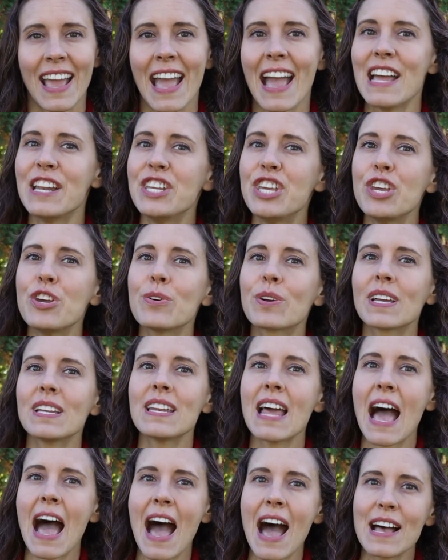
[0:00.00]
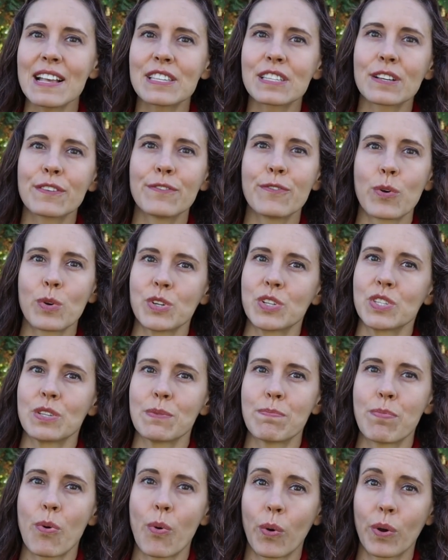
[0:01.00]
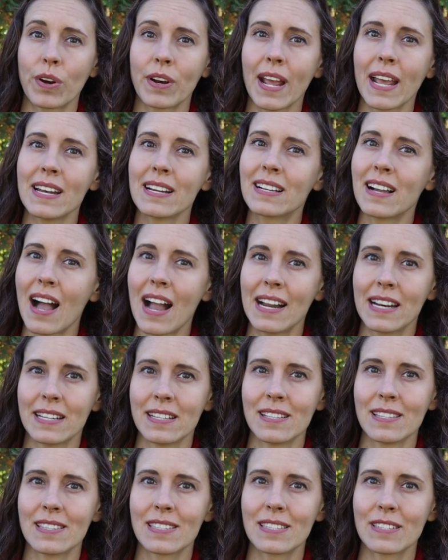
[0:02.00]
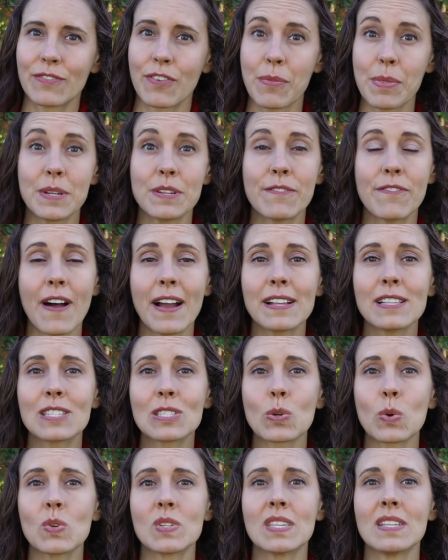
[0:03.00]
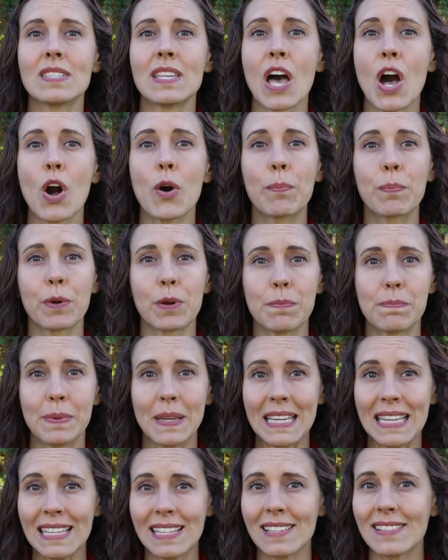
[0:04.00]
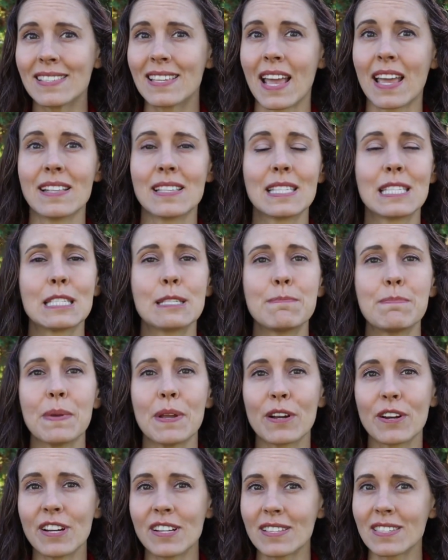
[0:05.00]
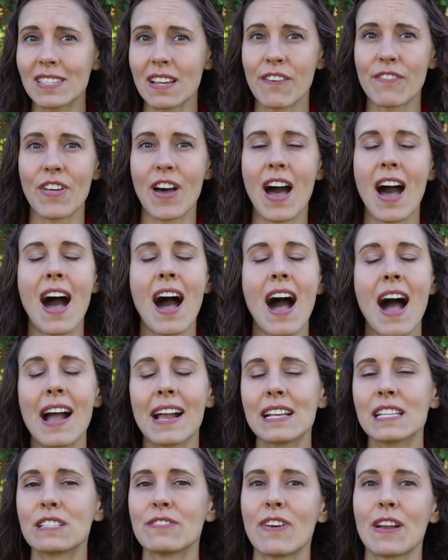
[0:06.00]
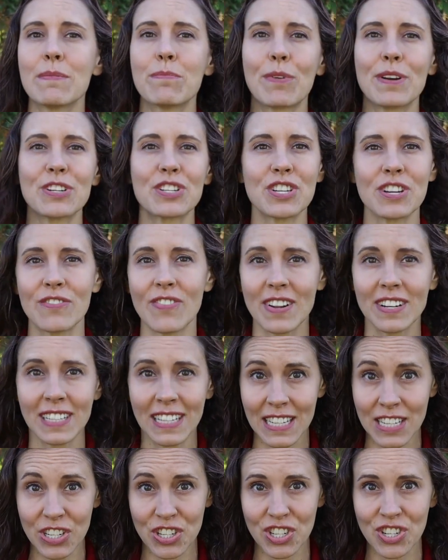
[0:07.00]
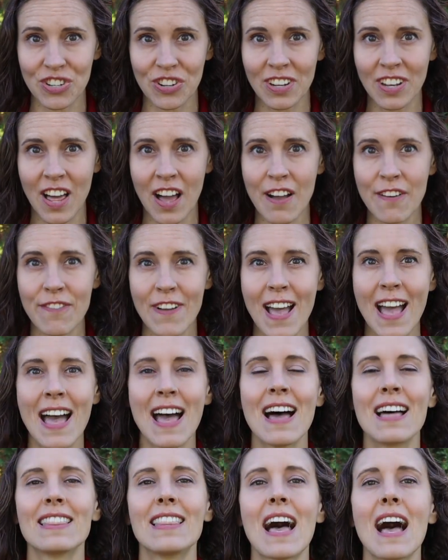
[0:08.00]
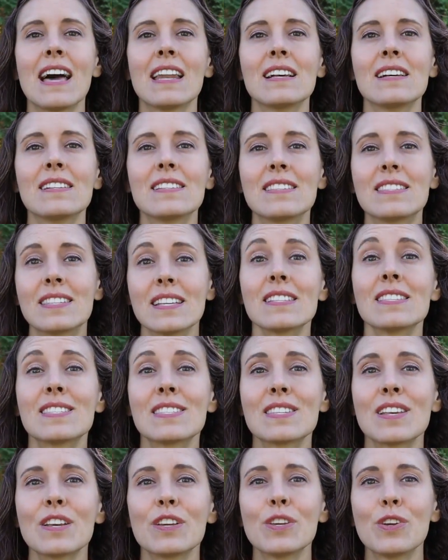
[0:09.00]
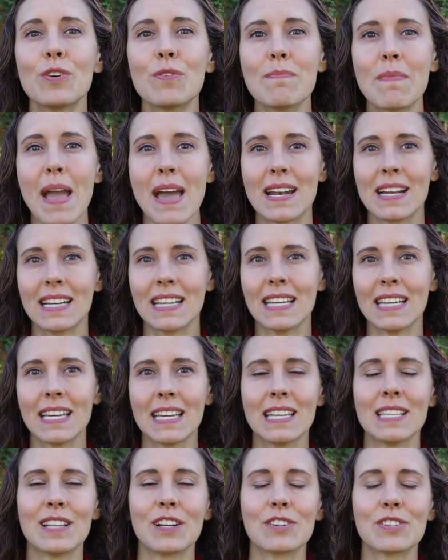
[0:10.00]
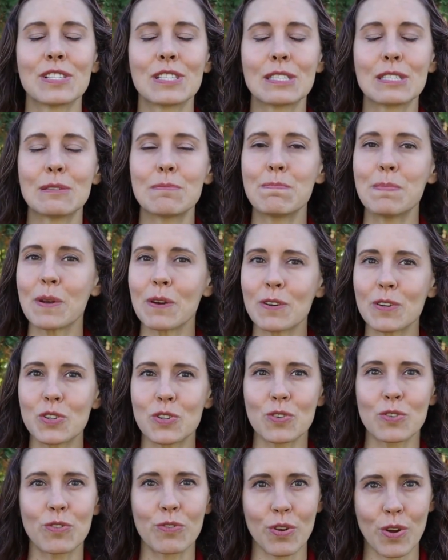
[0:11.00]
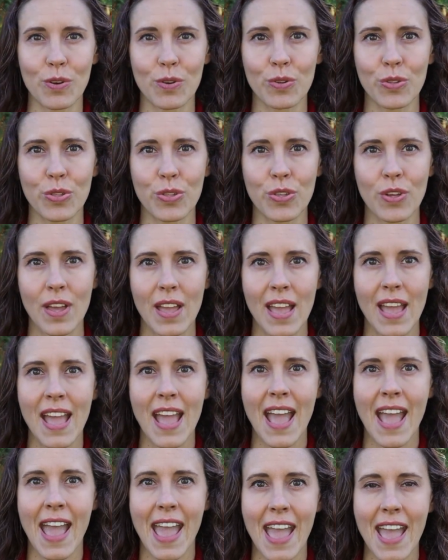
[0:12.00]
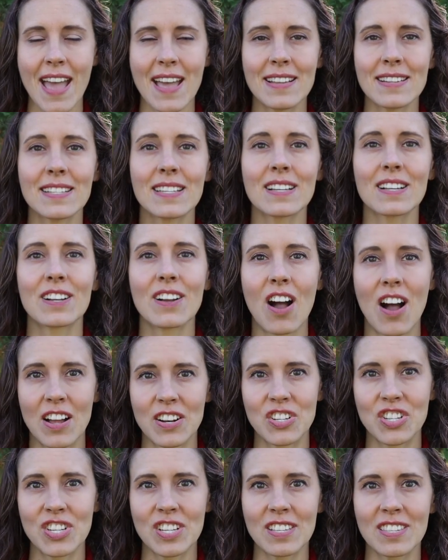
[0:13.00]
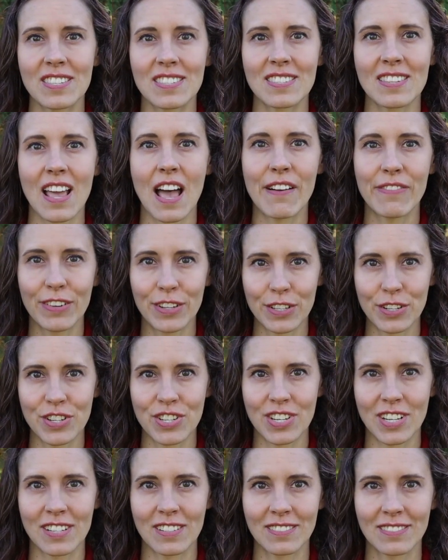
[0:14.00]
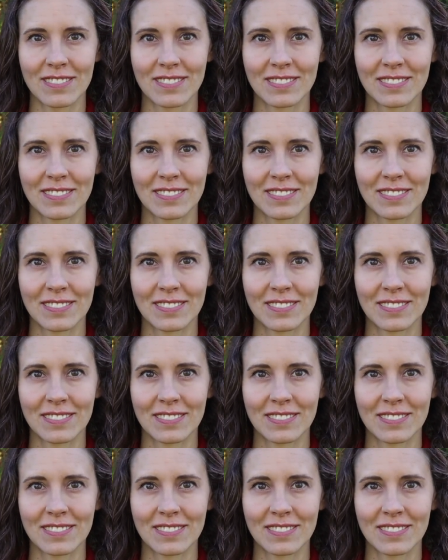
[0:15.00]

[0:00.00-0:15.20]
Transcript: And you can ask for support and guidance from the divine source's helper beings and spirits of the highest vibration of unconditional love that assists humanity in their spiritual growth and conscious evolution.